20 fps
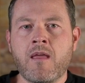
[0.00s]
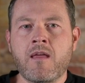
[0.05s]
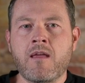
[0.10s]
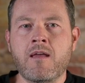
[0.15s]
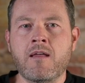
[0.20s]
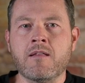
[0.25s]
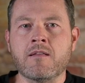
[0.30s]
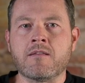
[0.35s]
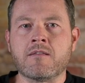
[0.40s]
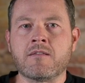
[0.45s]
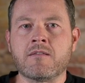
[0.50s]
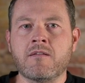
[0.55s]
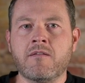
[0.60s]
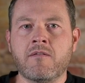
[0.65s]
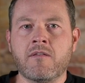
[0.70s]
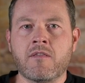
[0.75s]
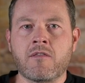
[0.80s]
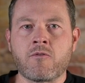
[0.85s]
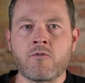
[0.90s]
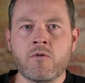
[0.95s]
It's
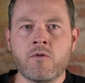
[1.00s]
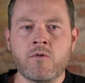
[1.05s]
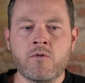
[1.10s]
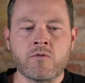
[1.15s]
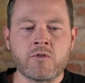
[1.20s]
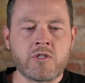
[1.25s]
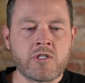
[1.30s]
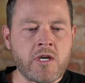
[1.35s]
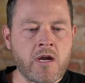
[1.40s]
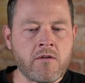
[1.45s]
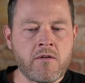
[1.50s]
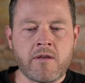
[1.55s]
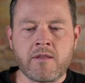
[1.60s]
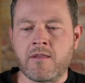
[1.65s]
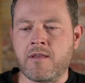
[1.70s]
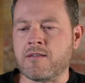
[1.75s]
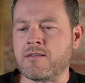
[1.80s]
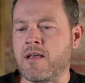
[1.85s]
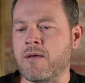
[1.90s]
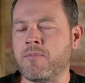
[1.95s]
through sharing
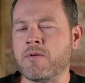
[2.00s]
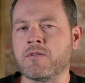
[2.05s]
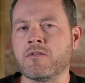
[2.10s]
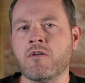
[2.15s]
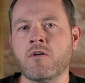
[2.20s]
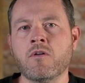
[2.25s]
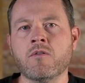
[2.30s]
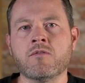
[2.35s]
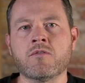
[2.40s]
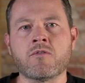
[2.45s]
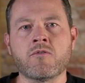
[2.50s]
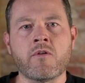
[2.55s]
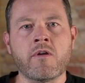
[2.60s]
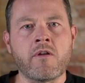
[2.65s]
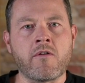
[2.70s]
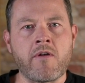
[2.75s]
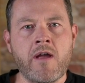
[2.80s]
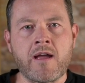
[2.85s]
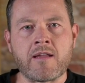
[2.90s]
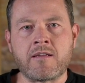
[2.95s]
these episodes, through
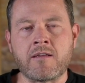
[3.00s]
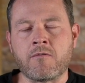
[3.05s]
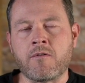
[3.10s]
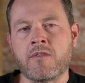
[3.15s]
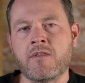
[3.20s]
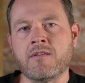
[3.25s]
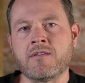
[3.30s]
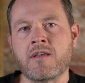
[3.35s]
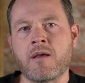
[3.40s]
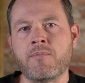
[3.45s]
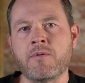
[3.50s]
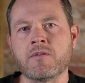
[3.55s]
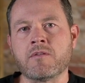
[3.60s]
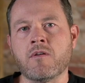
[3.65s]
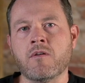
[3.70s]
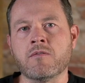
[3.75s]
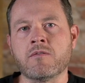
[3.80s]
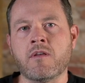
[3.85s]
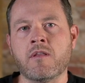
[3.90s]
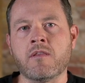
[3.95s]
interacting with these
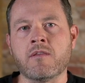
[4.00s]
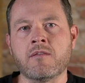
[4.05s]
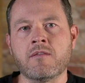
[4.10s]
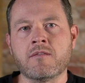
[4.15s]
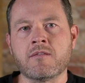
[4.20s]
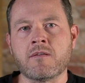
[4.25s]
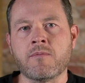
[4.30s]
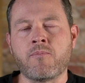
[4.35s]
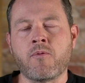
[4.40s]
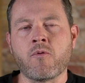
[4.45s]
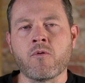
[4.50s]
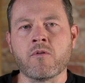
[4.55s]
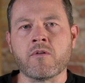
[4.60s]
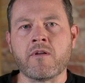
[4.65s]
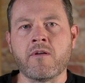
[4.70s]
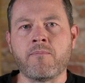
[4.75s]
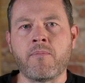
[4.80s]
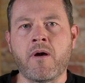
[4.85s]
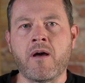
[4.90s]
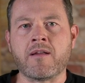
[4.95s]
episodes, and support
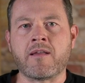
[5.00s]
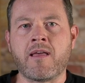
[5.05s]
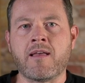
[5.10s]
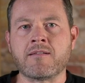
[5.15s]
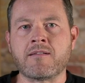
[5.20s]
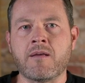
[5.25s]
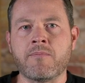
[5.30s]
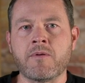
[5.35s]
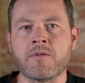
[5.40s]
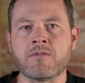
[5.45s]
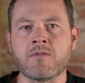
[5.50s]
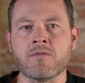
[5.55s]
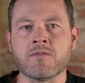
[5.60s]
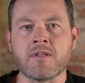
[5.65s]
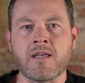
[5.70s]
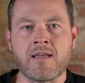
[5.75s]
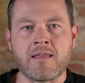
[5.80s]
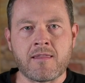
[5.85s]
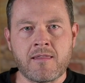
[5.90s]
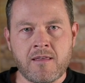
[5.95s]
of podcast episodes
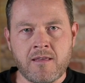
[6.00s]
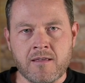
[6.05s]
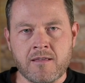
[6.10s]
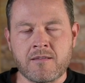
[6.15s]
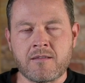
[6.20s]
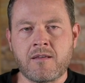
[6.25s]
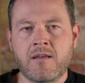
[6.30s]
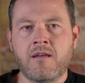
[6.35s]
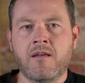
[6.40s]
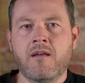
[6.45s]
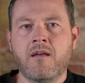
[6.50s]
like this